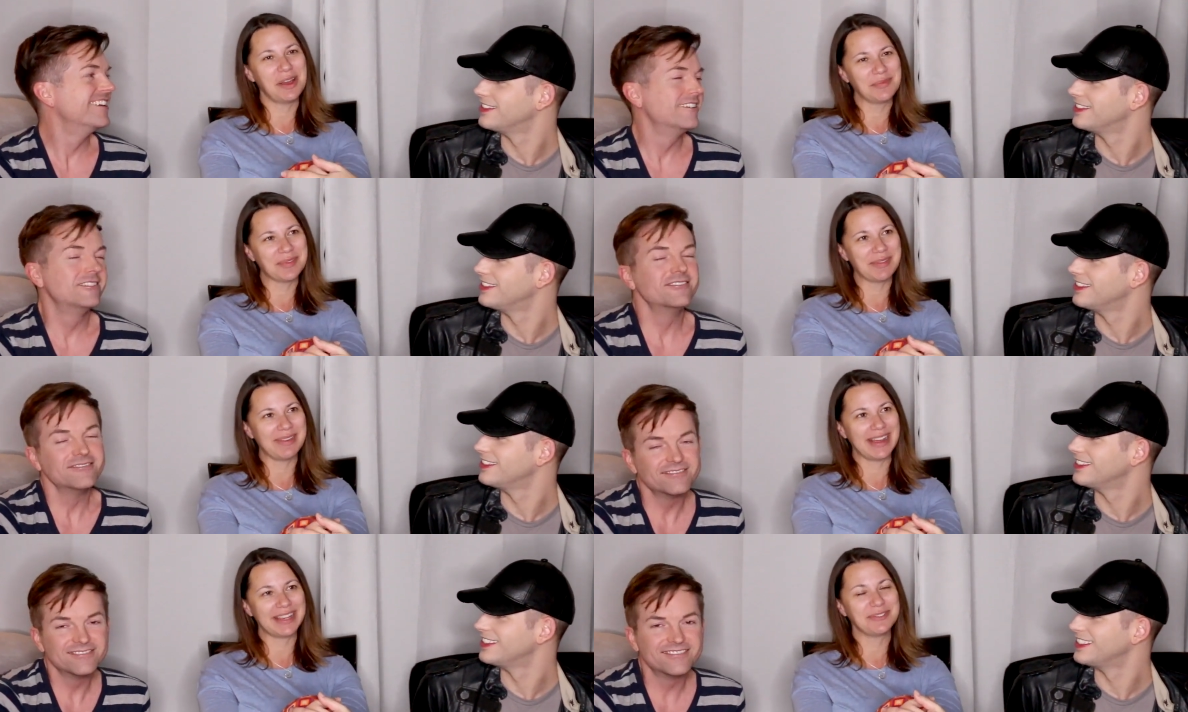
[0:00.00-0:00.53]

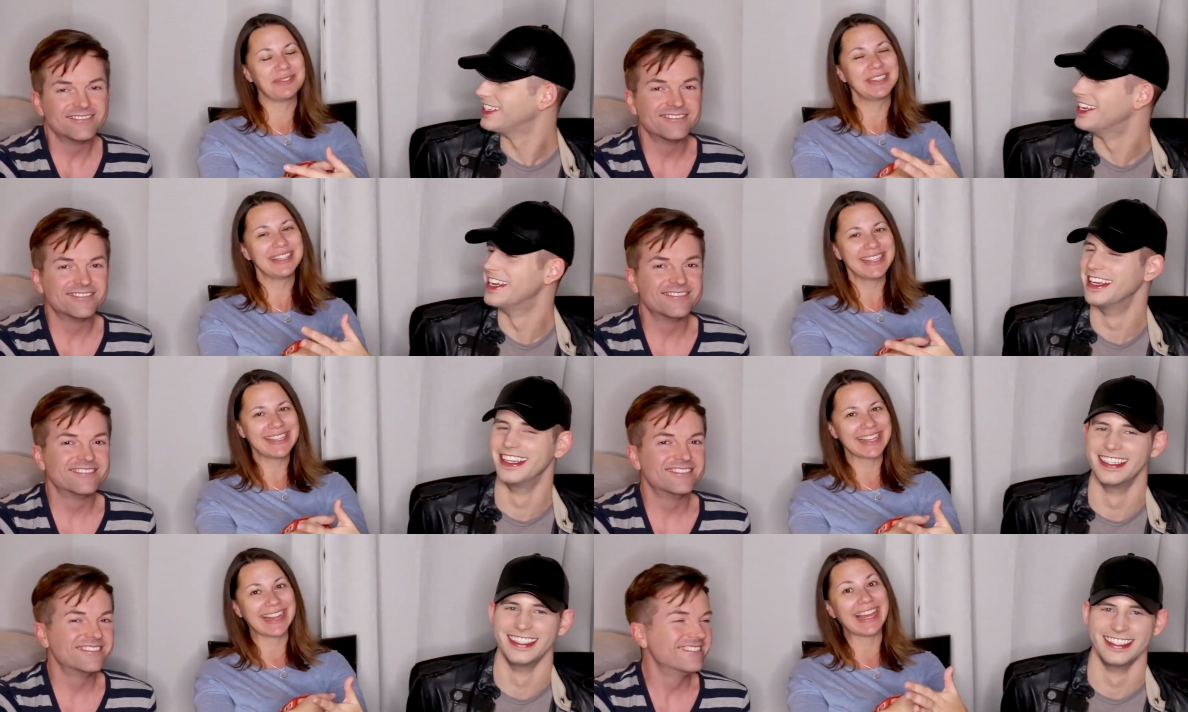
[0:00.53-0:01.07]
Speaker 1: compromise with
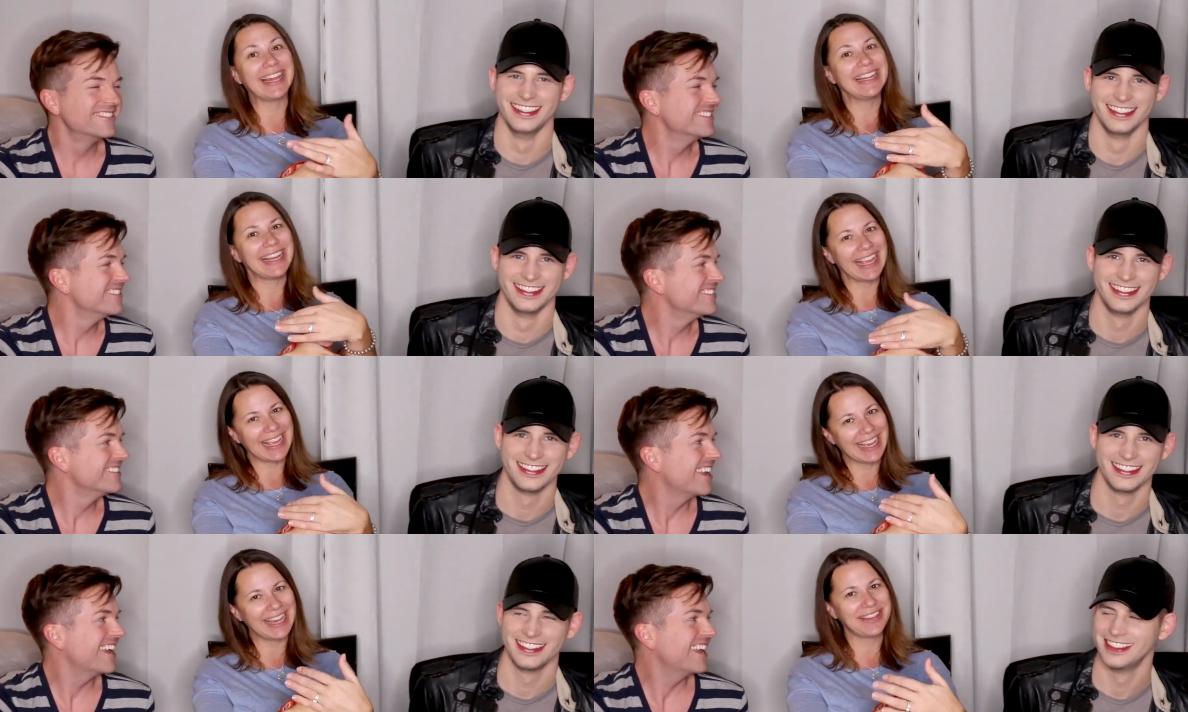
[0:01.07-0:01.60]
Disneyland, and
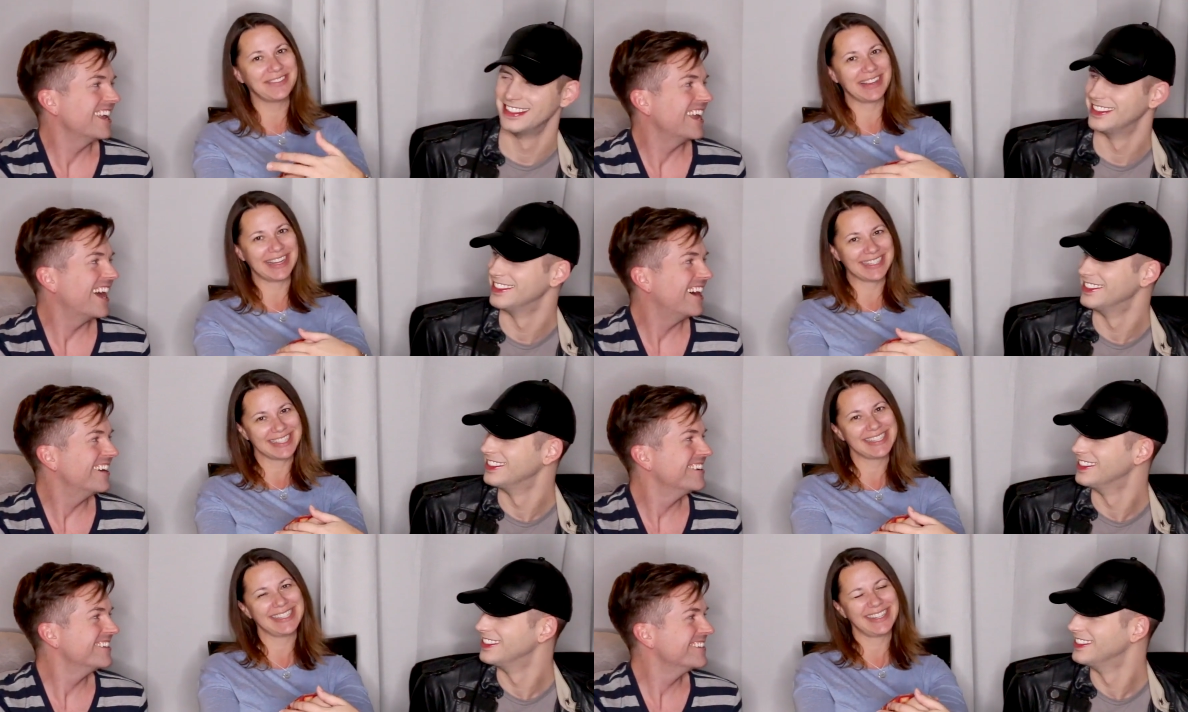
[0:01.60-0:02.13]
yeah, yeah. we got
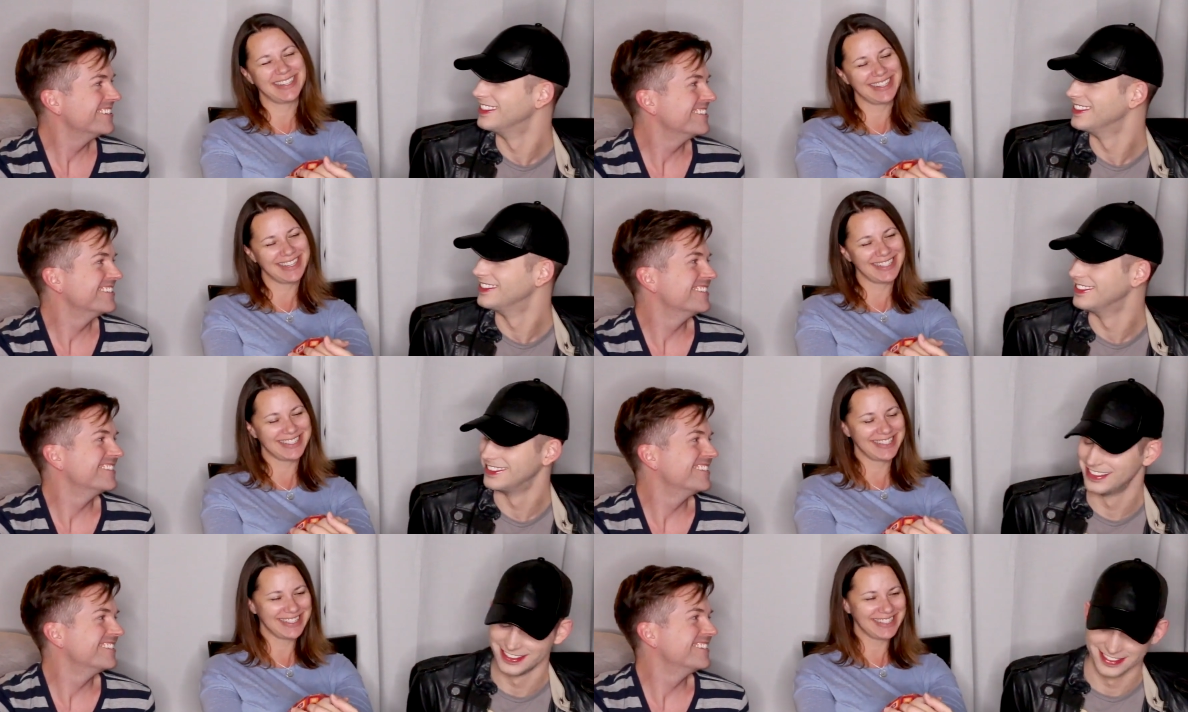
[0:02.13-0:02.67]
to see our cousins.